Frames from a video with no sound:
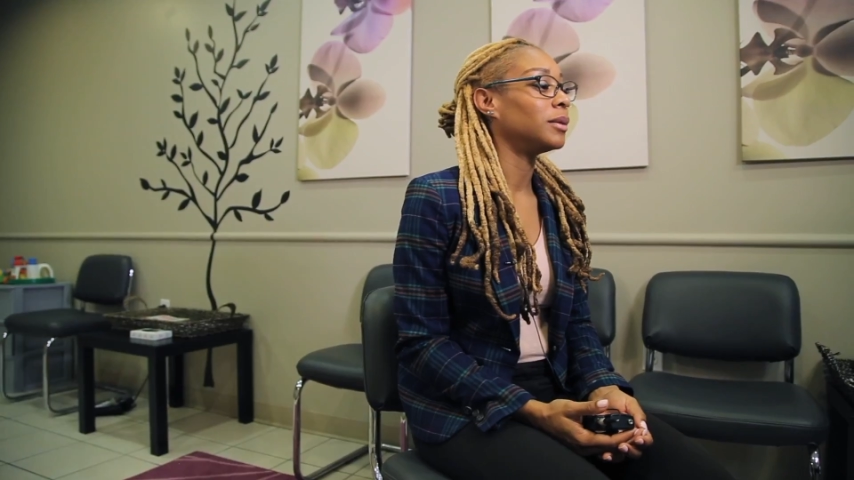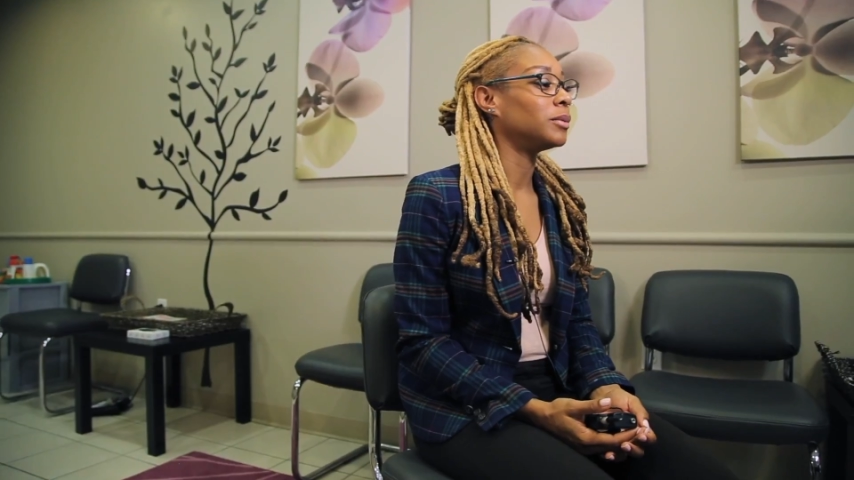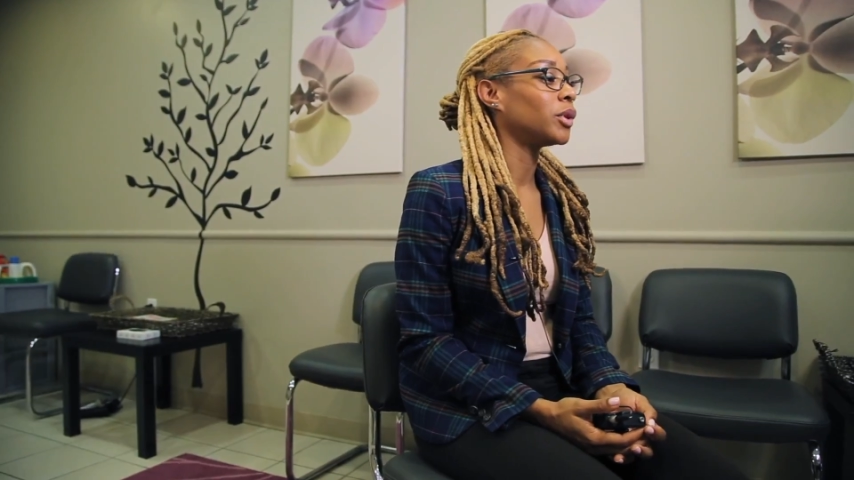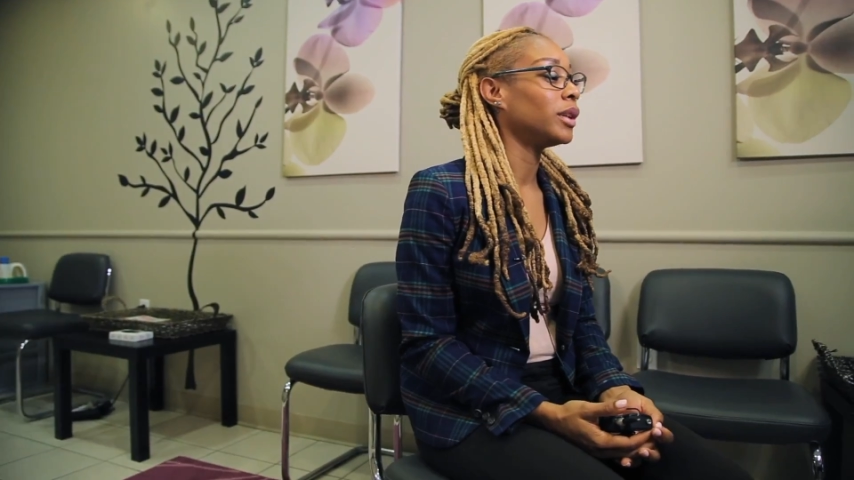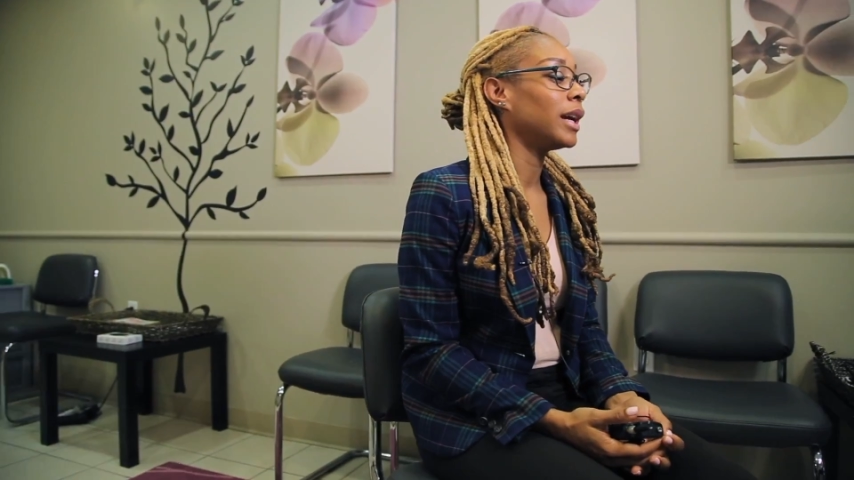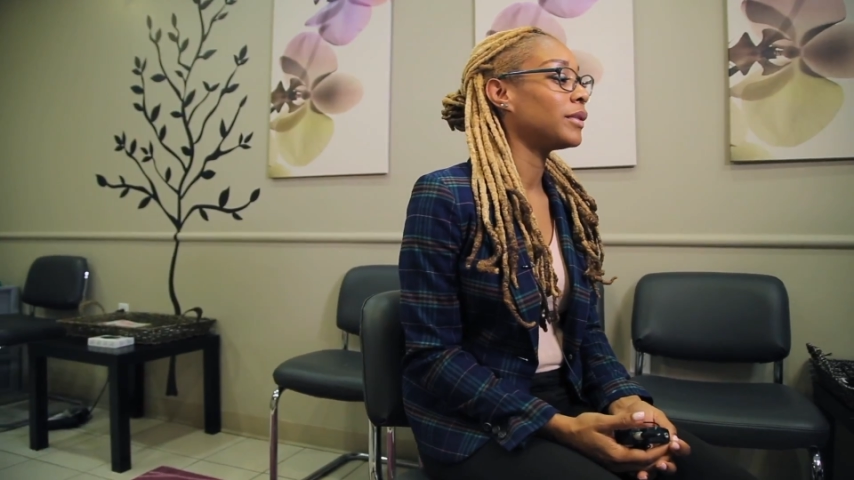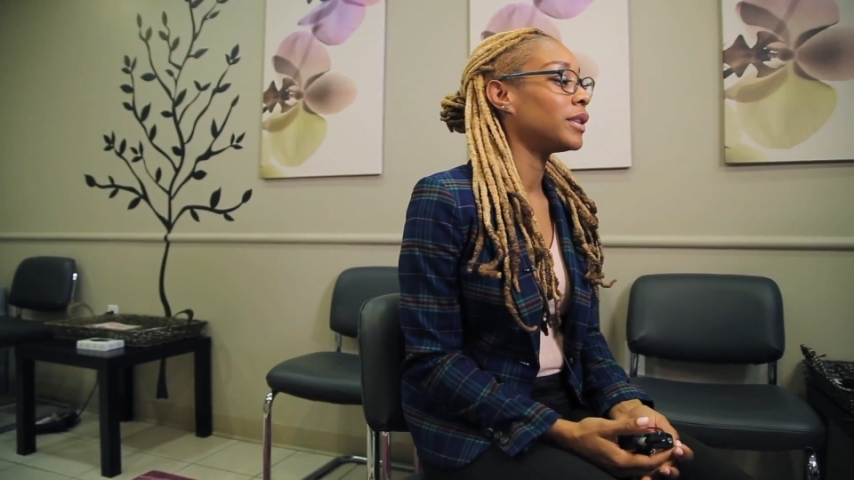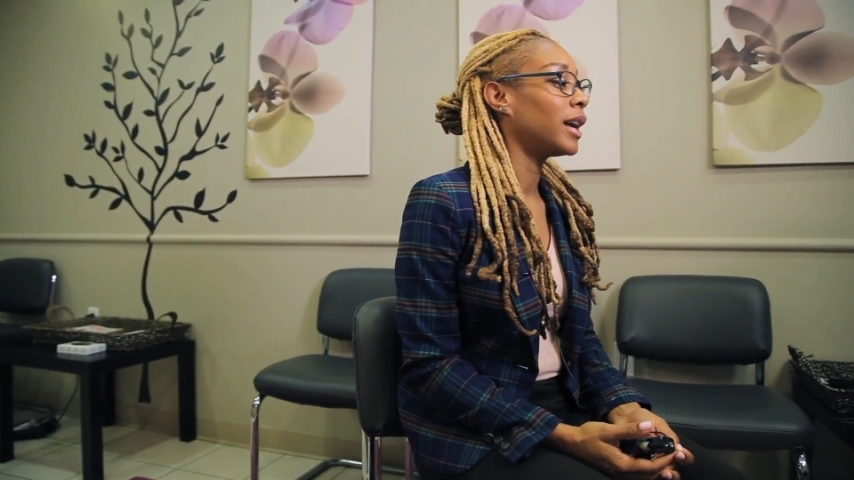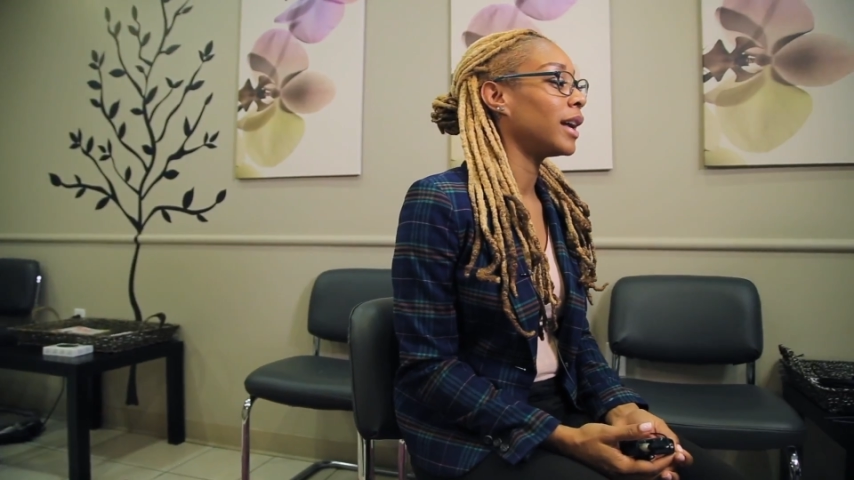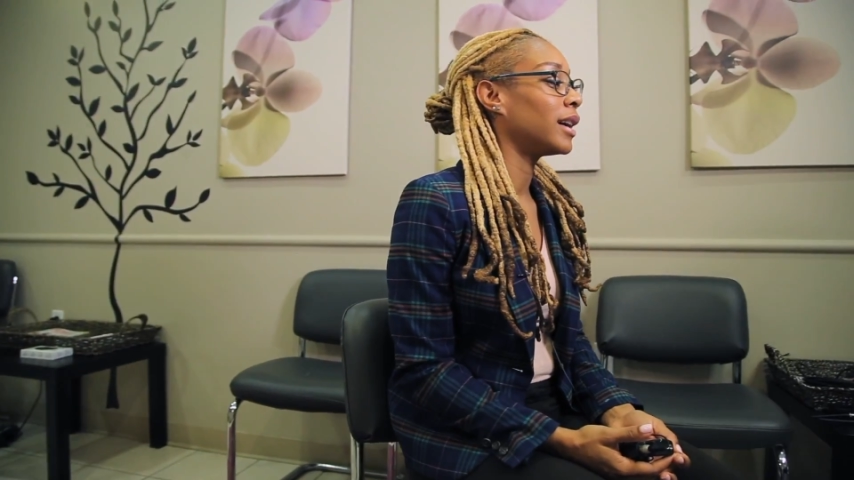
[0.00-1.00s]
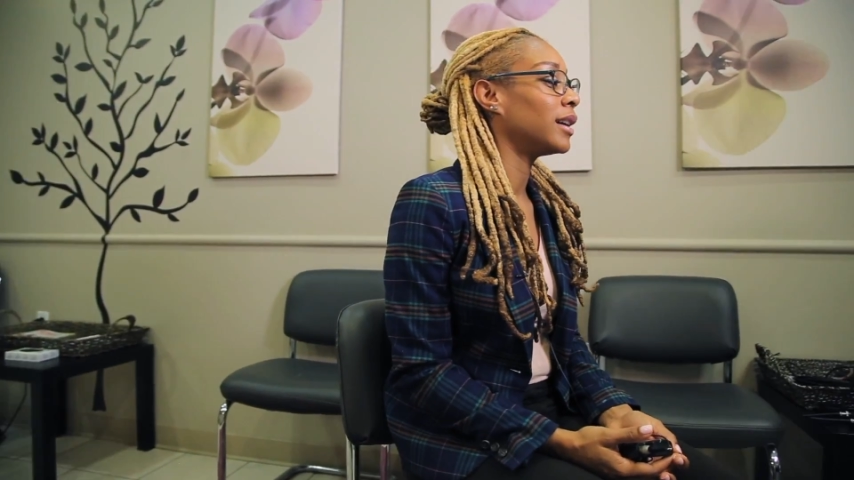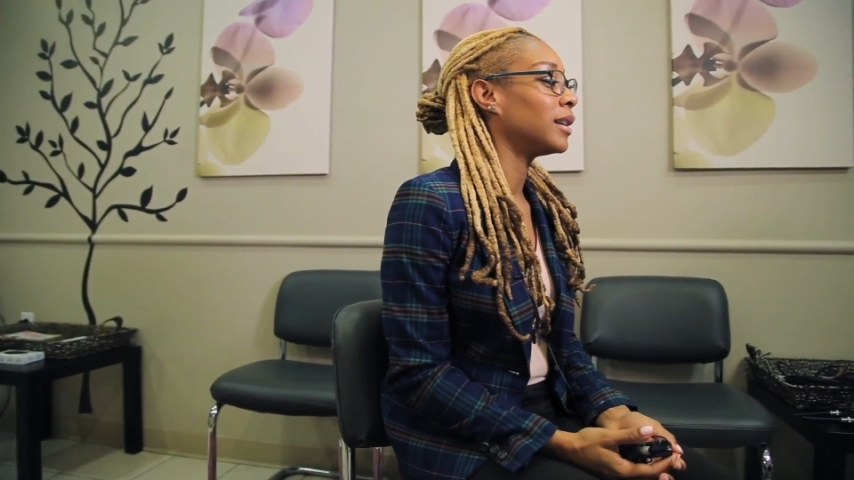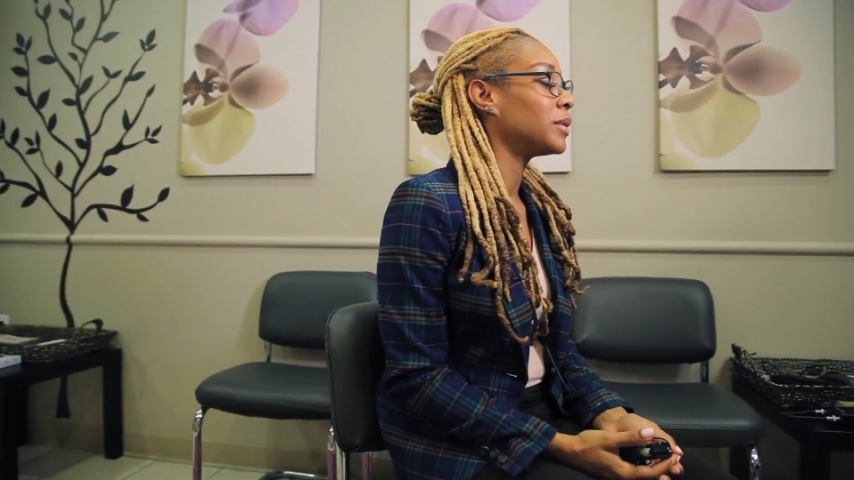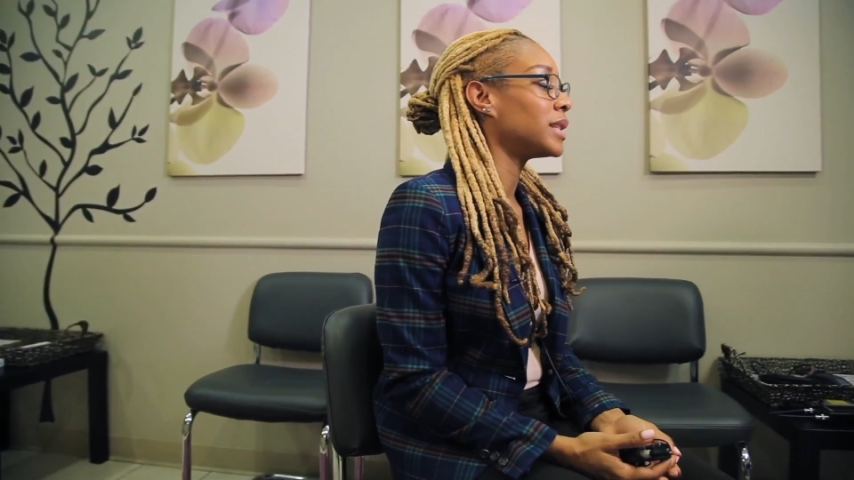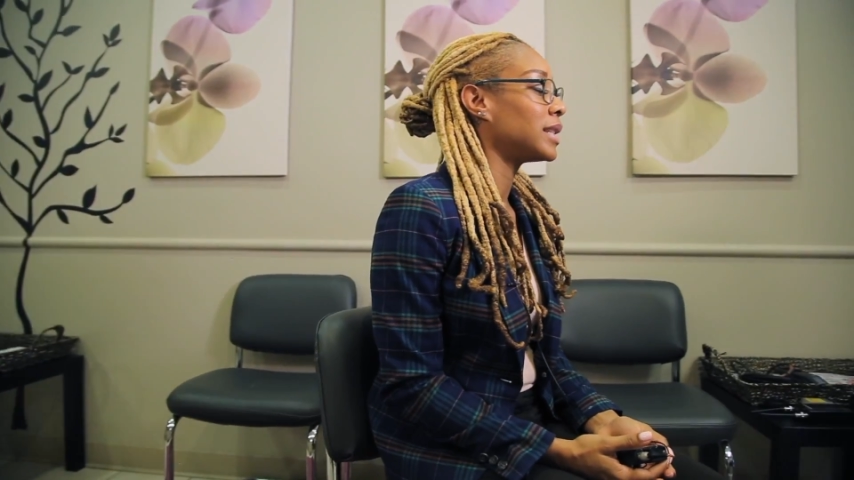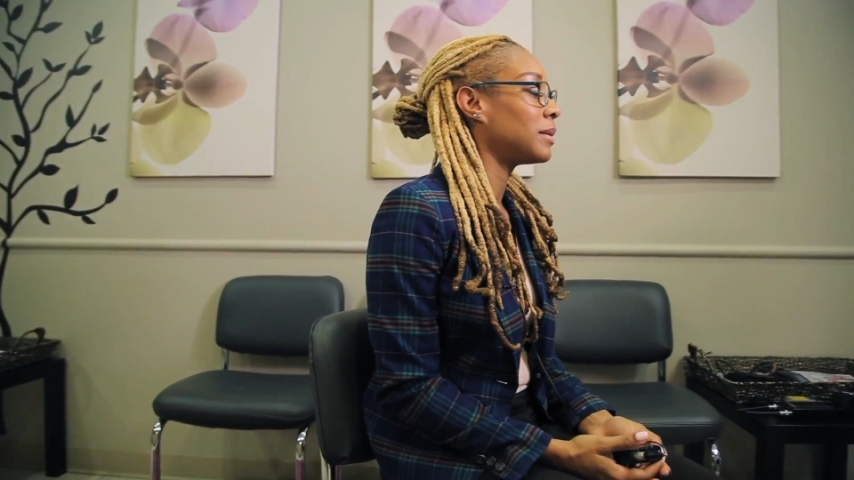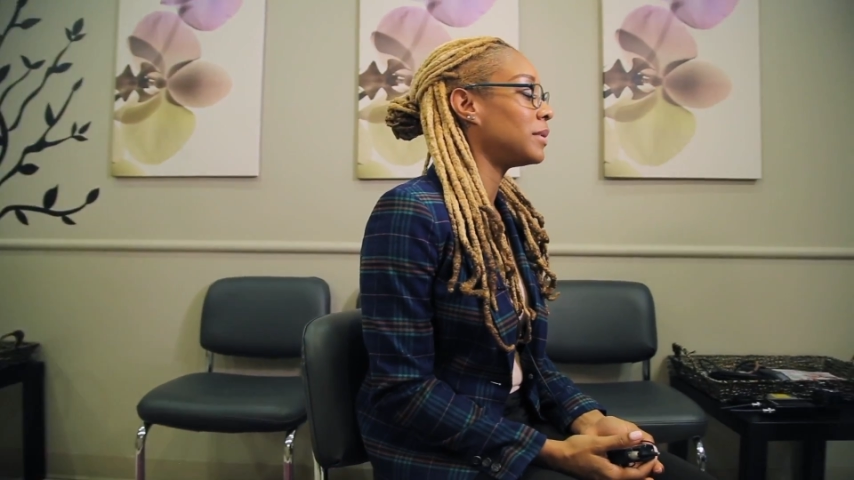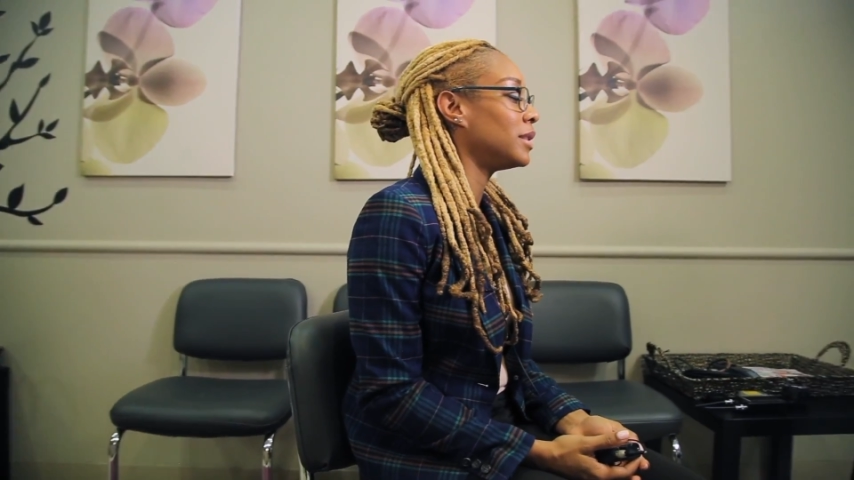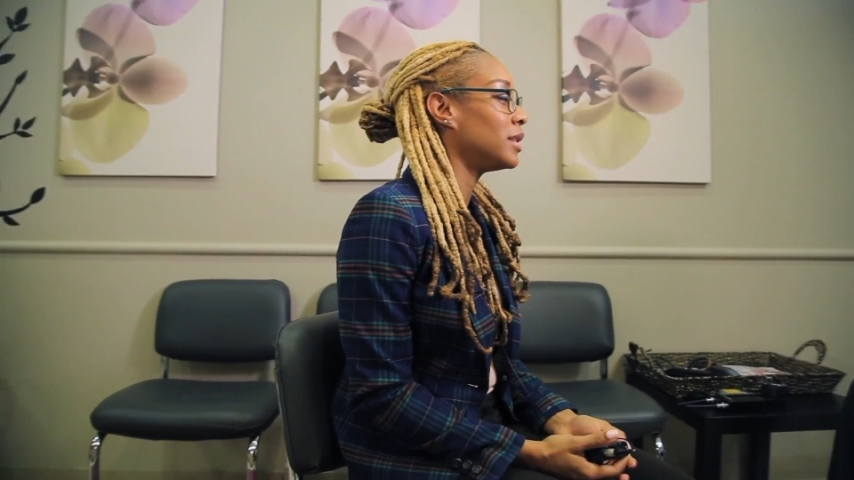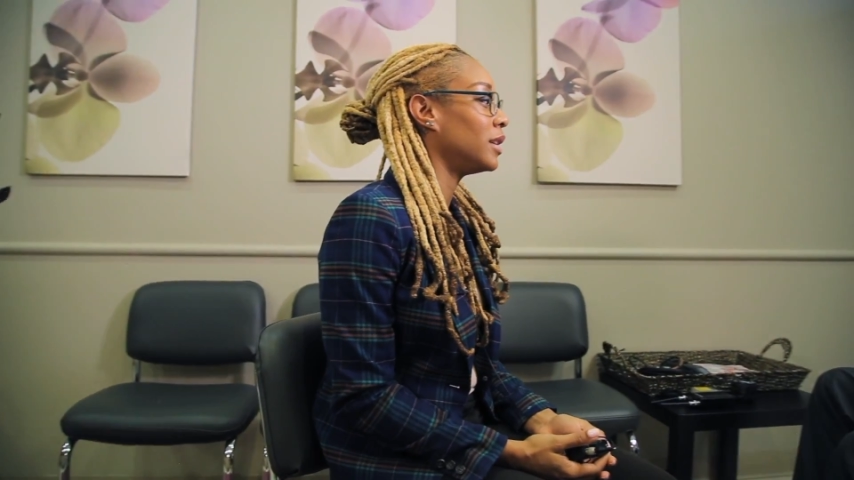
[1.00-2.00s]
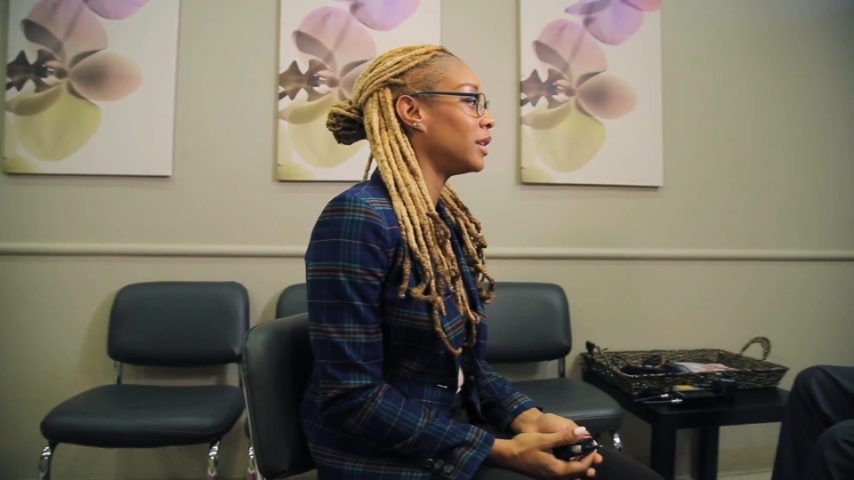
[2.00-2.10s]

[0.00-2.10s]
Shortly after I was accepted to the